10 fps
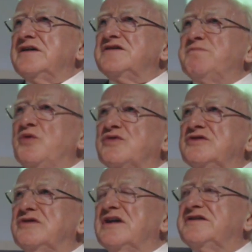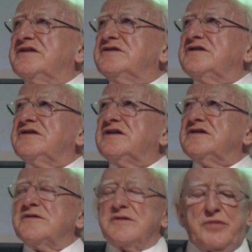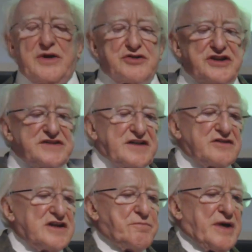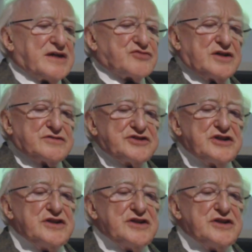spoken, I think, today about his early background,